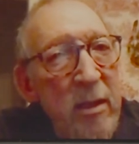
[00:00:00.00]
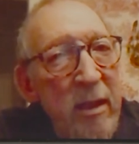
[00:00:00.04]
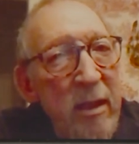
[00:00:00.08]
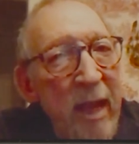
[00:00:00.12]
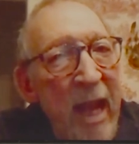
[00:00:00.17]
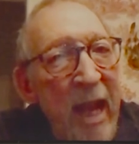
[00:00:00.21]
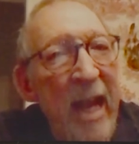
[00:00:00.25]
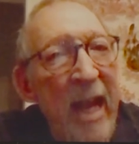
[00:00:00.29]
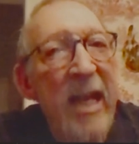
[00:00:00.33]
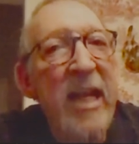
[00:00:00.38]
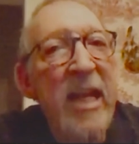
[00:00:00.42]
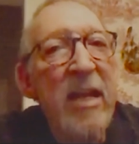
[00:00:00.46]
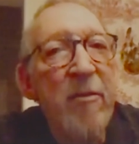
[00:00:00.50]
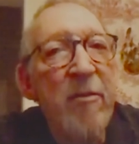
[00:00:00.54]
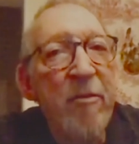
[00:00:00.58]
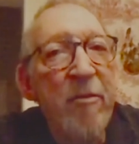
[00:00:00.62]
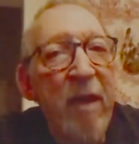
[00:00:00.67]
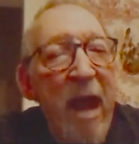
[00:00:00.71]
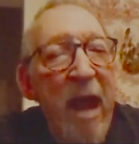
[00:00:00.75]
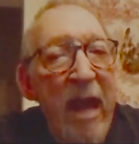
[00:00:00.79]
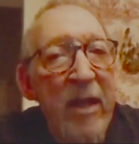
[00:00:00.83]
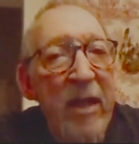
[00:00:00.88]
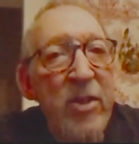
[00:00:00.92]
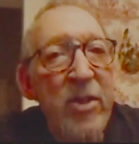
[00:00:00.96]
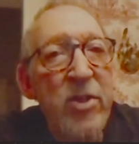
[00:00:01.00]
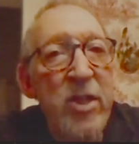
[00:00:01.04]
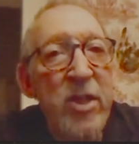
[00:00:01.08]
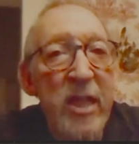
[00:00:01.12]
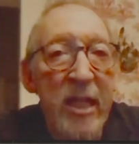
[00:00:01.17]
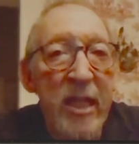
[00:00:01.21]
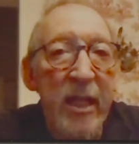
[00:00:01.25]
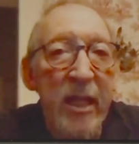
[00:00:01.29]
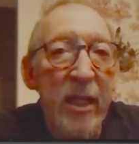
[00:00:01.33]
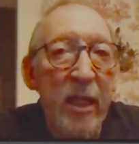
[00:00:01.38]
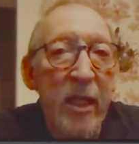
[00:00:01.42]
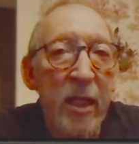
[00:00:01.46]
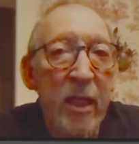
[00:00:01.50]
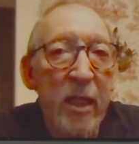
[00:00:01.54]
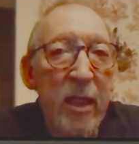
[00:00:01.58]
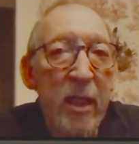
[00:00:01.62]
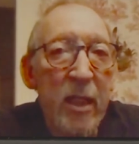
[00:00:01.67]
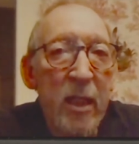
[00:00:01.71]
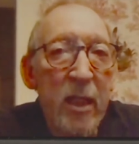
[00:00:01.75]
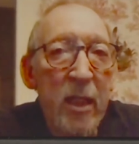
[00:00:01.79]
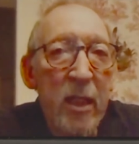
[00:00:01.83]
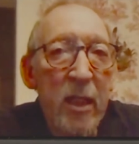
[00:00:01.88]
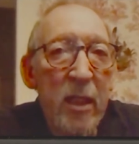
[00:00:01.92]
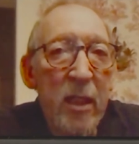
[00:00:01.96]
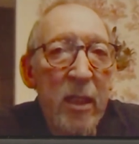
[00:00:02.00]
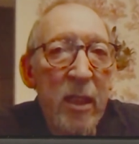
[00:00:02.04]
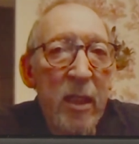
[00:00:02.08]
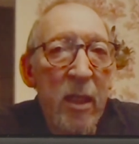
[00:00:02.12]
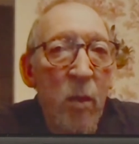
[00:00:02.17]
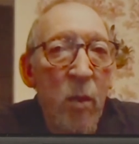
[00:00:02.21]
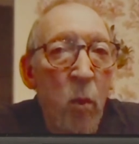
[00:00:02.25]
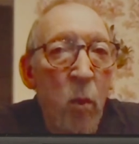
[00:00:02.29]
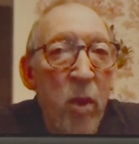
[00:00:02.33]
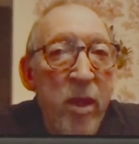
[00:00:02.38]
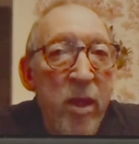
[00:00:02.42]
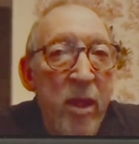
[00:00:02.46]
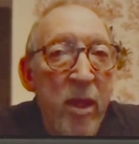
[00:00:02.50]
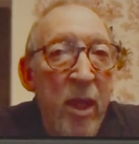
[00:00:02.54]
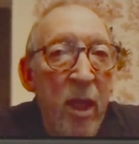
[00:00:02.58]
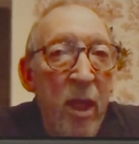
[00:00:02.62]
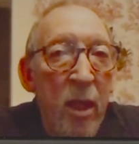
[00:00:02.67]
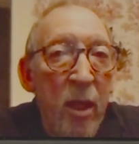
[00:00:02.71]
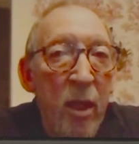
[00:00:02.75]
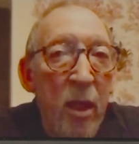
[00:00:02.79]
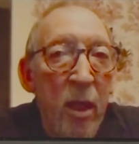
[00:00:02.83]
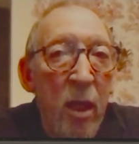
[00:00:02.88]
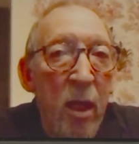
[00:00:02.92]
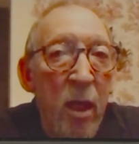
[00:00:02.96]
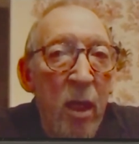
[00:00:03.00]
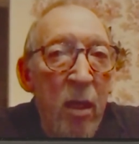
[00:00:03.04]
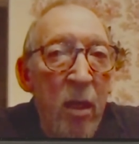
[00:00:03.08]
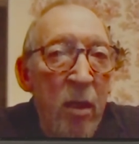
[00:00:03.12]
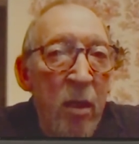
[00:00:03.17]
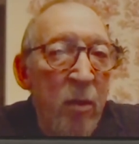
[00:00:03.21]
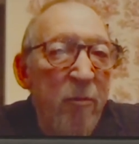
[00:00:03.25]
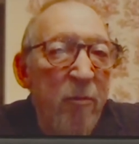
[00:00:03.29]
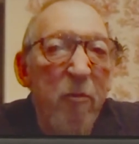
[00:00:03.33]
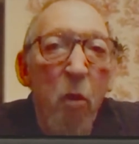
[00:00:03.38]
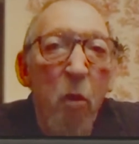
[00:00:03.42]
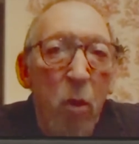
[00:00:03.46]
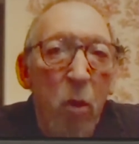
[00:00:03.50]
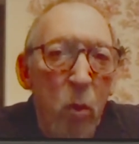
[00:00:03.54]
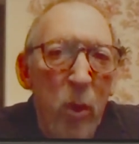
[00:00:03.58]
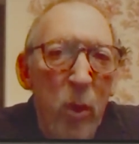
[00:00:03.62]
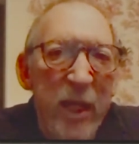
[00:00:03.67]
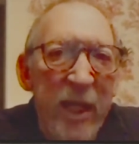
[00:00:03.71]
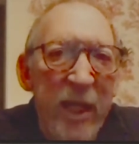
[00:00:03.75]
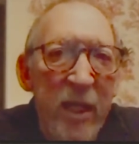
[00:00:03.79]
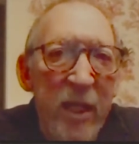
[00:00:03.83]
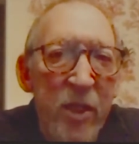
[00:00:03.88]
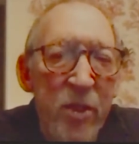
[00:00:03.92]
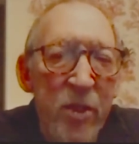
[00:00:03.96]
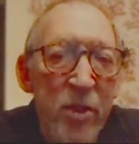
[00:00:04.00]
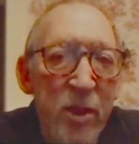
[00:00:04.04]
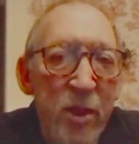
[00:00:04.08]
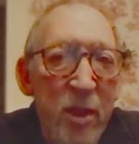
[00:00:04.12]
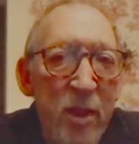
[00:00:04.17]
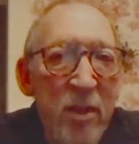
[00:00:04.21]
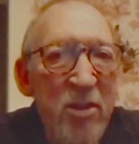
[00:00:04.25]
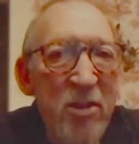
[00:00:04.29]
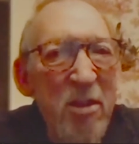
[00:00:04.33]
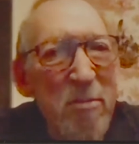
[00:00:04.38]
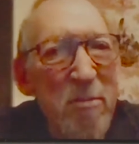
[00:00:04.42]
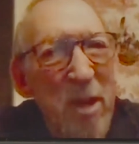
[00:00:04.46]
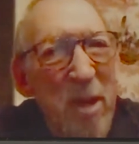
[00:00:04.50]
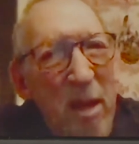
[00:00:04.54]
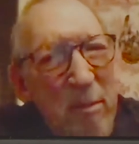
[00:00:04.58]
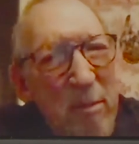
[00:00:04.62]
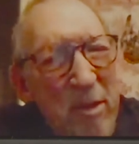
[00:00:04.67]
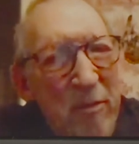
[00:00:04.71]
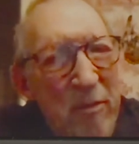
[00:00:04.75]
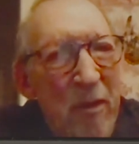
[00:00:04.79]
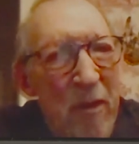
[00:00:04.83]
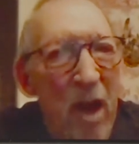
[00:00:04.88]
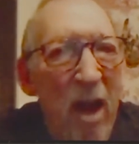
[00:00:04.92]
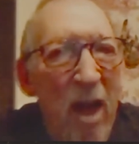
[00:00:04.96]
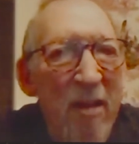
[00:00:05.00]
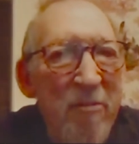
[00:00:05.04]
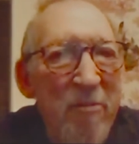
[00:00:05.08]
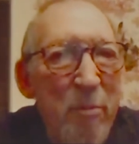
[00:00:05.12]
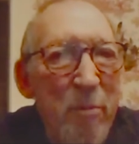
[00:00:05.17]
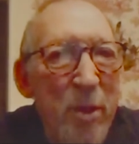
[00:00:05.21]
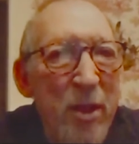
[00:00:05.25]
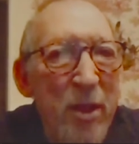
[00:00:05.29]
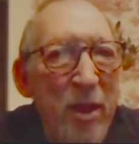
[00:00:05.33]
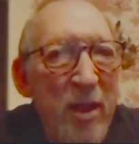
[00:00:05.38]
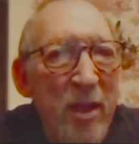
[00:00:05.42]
any vaccine uh, within uh, four weeks, sometimes five, but